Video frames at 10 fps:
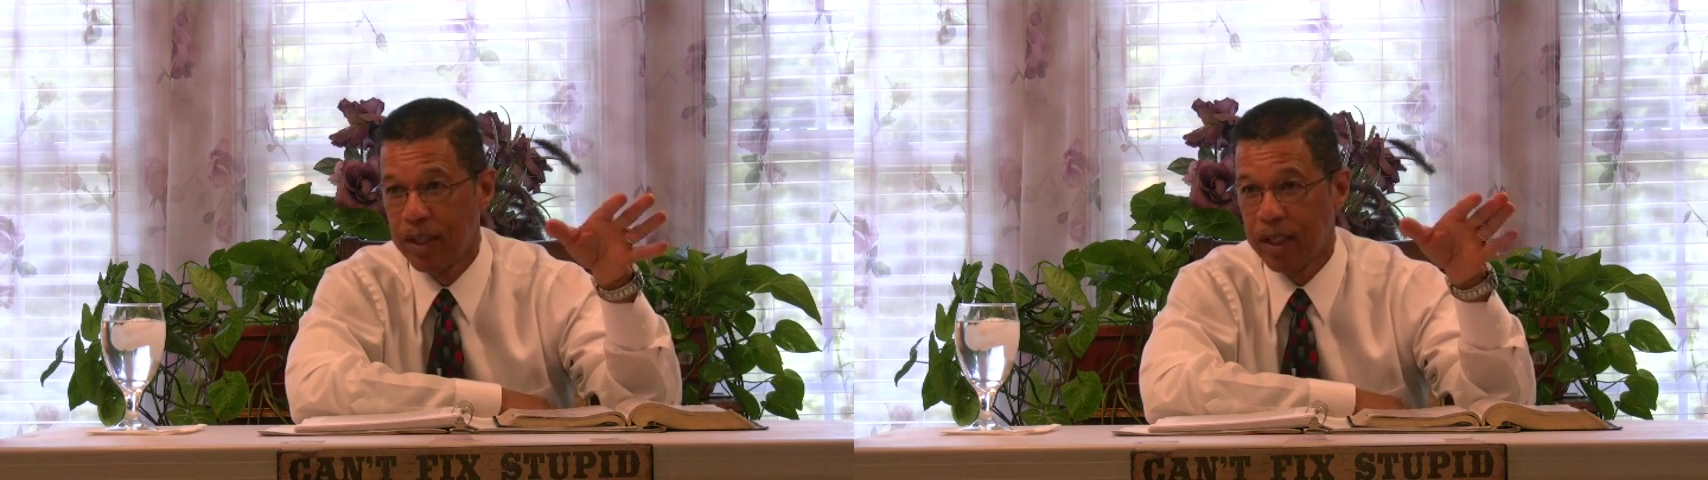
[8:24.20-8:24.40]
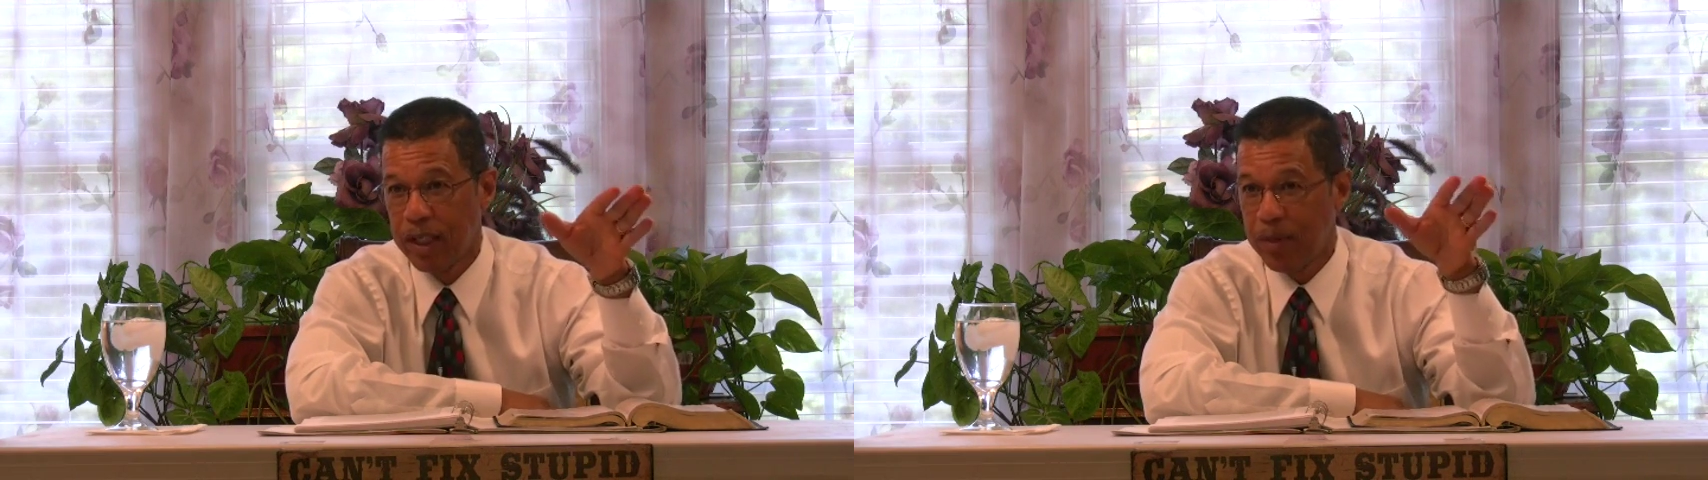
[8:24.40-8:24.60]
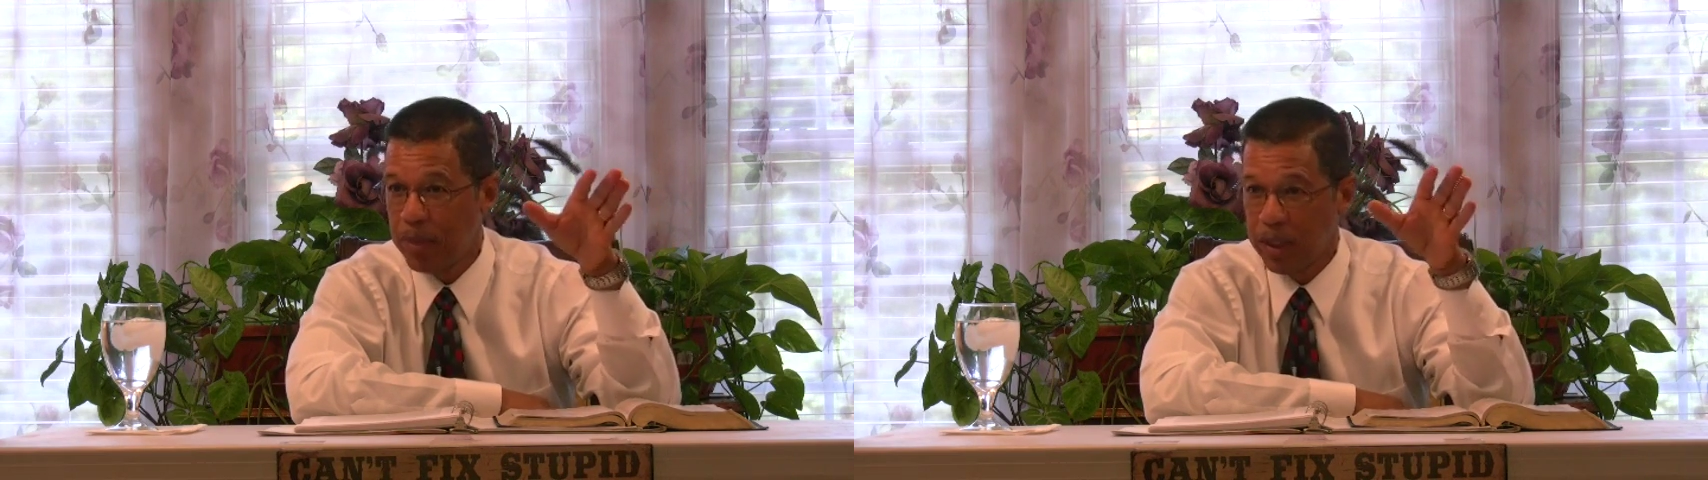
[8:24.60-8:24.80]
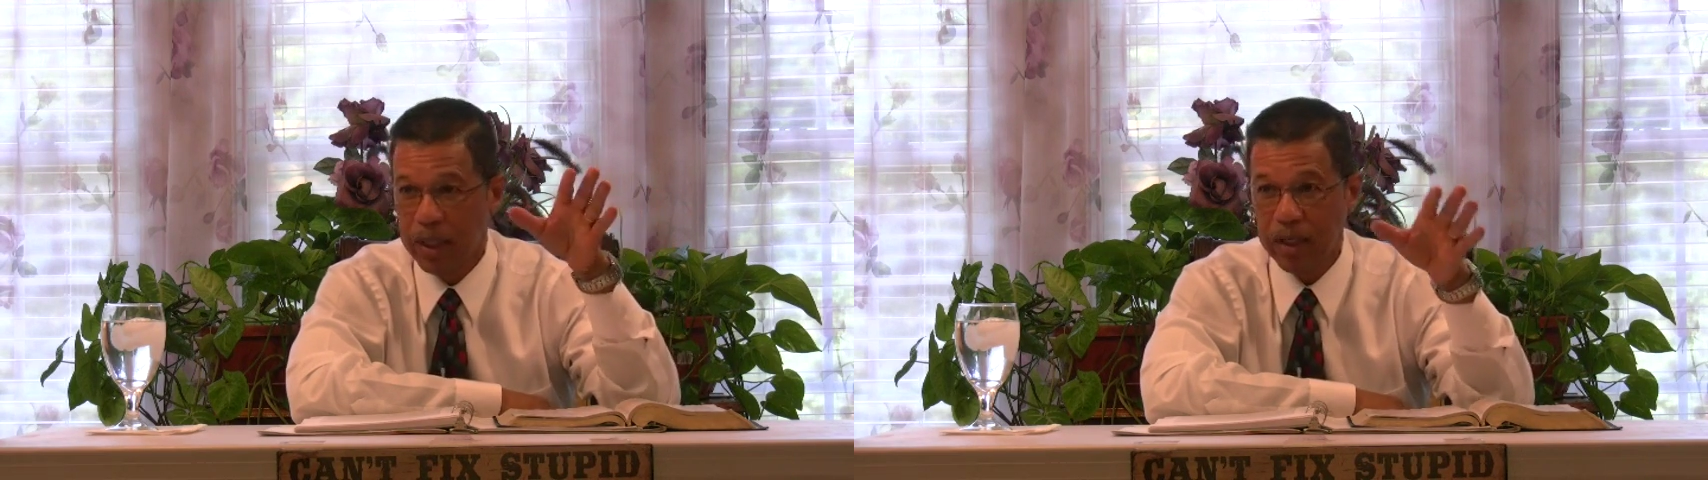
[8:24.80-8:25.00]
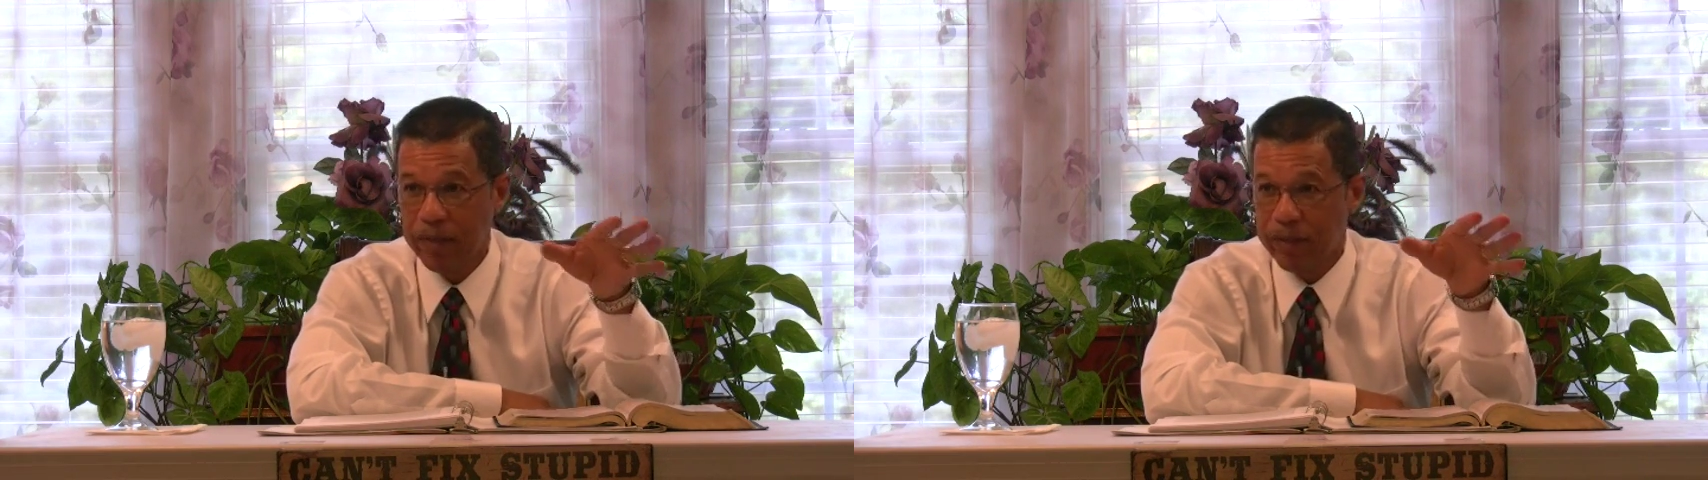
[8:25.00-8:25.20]
Give me a
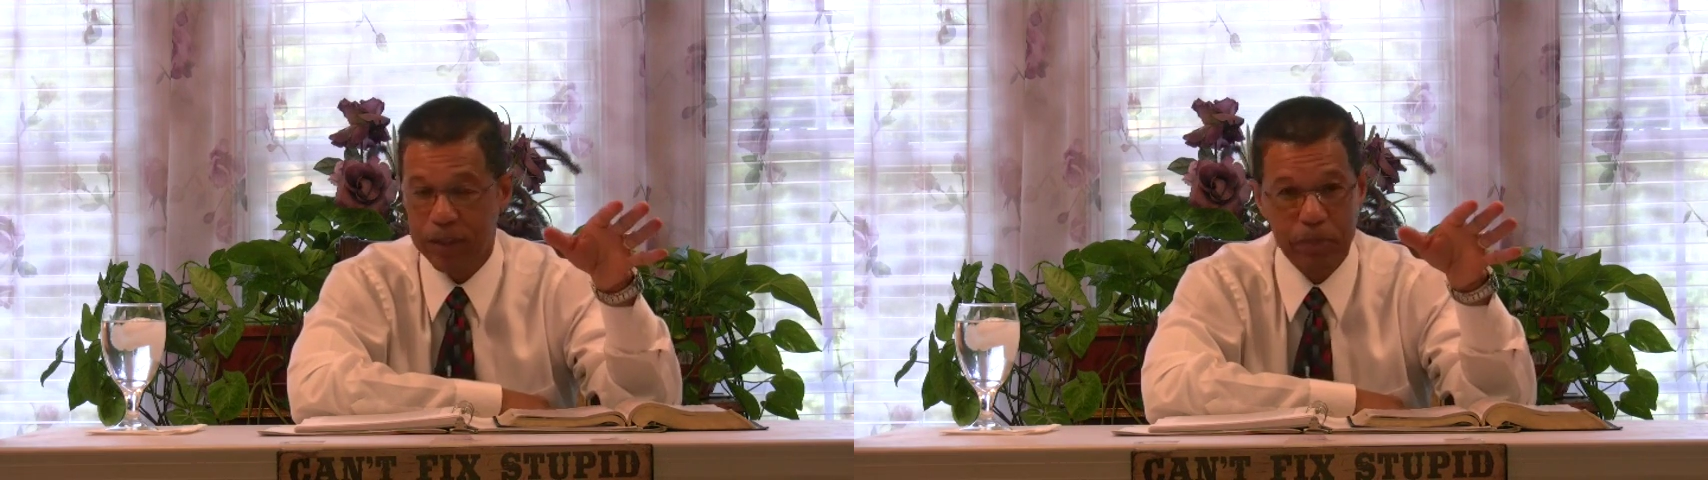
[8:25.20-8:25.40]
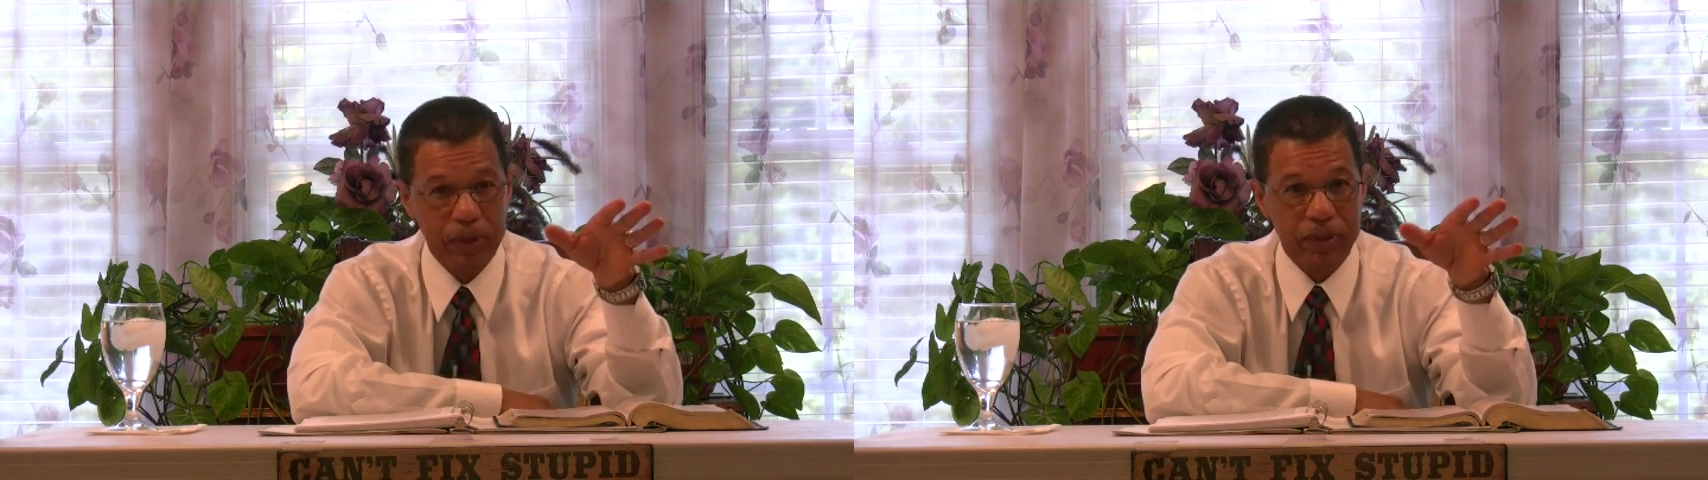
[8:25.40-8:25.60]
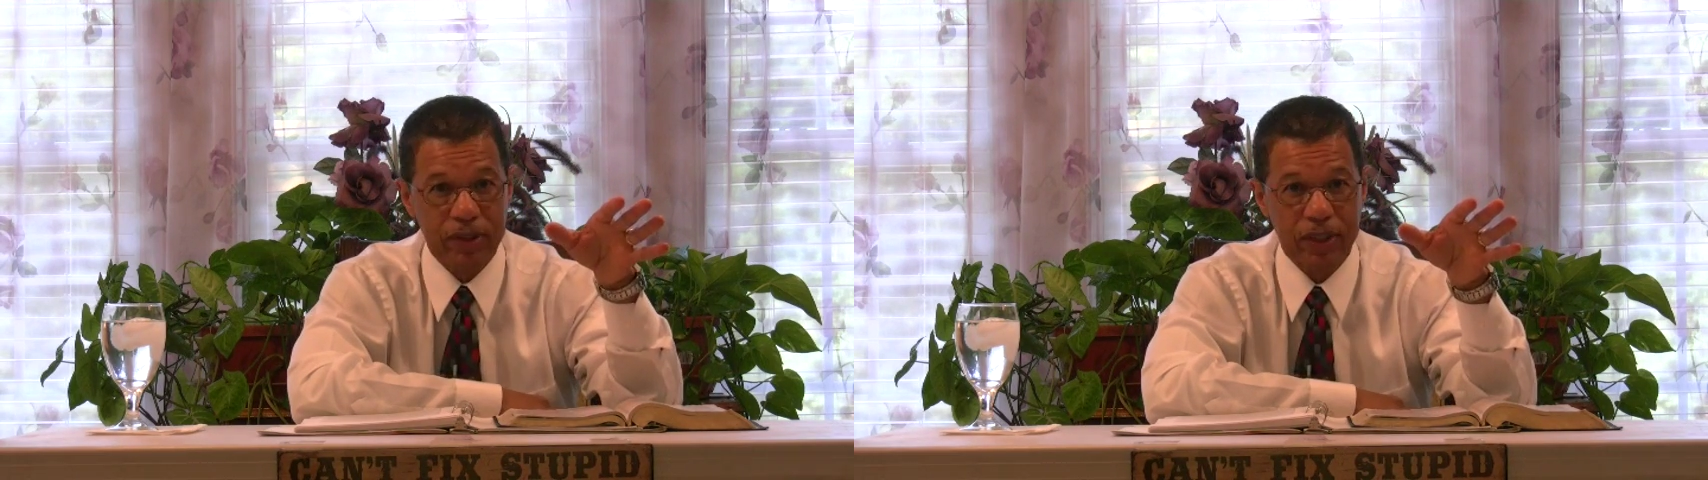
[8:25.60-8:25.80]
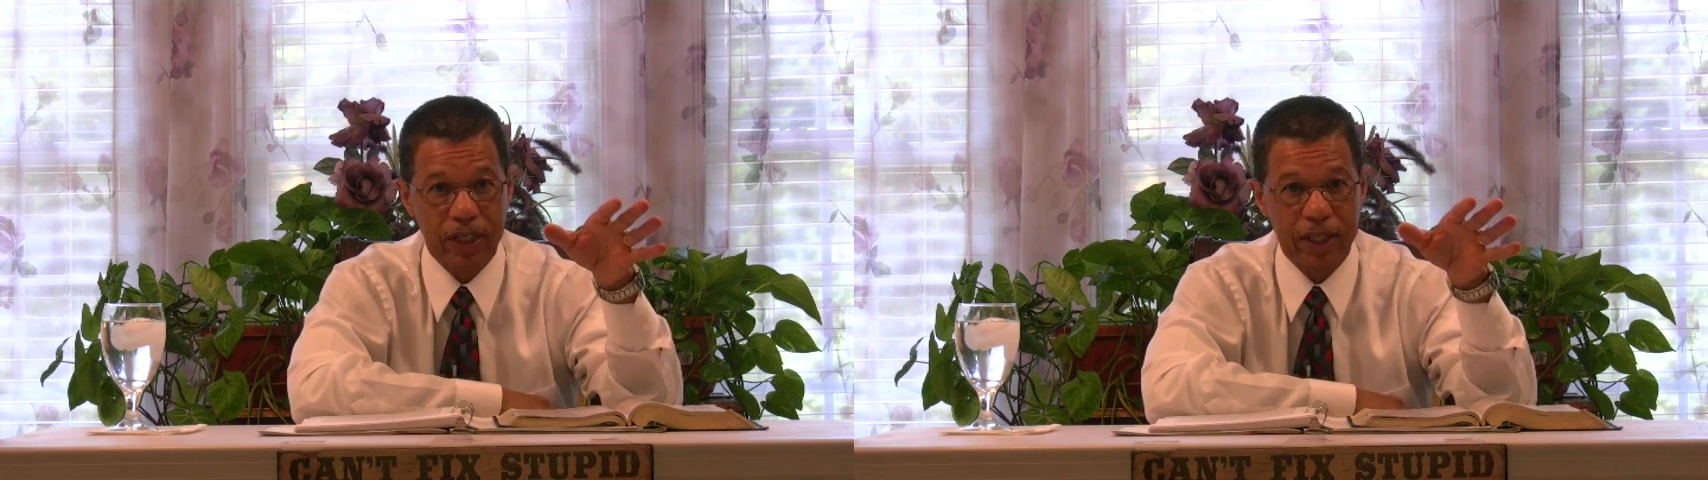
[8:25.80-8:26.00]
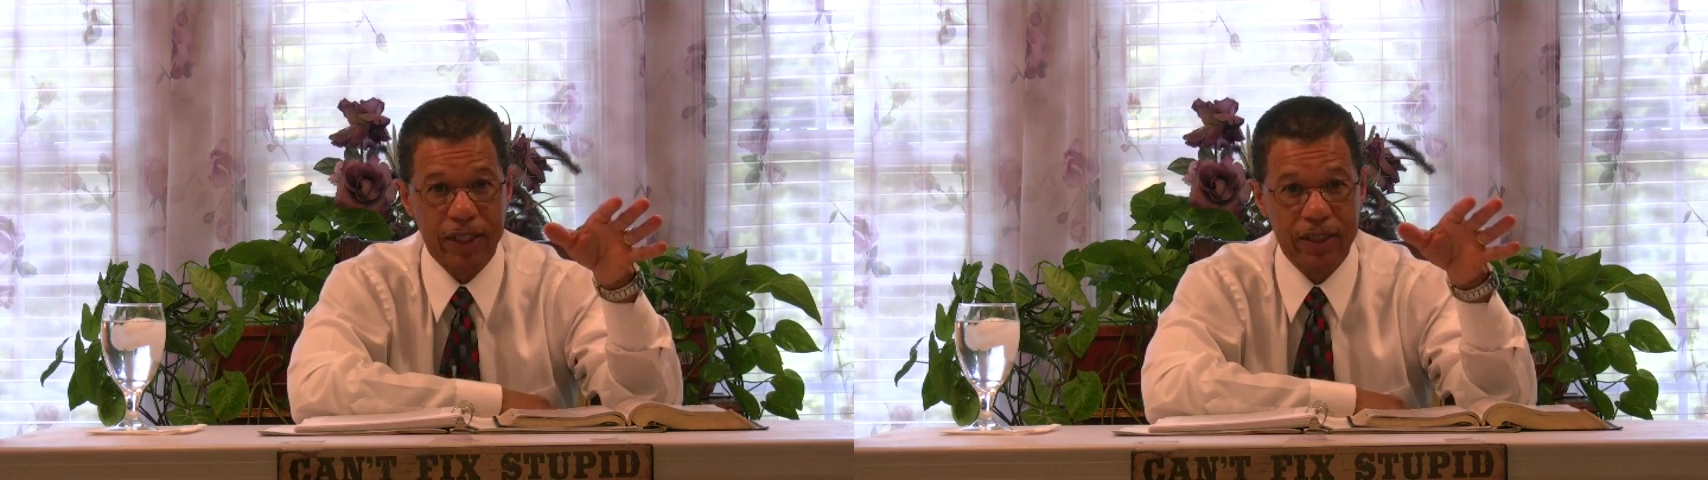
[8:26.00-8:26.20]
love for spiritual
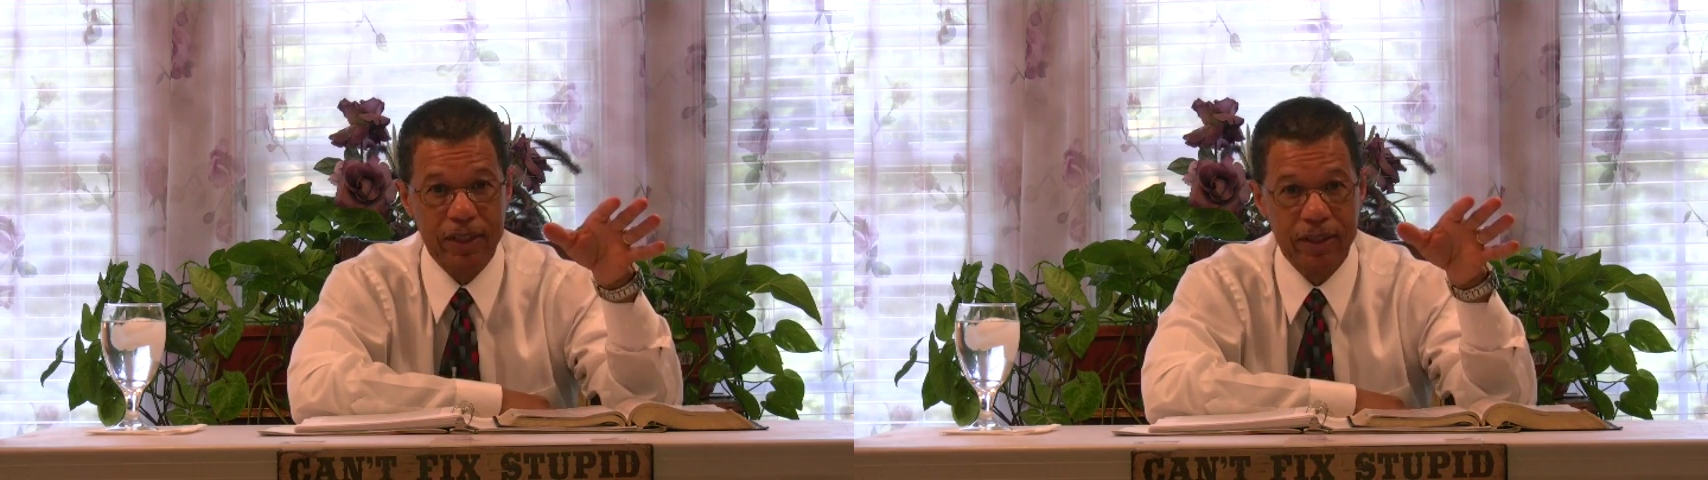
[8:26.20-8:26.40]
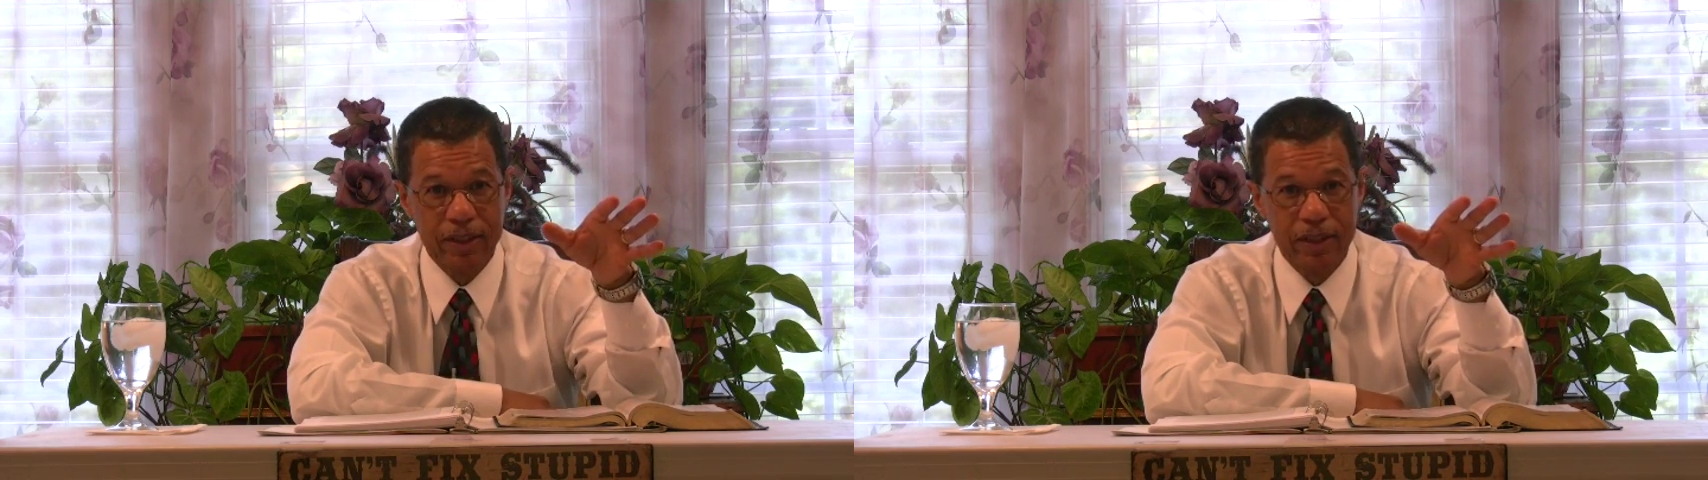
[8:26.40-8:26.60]
things.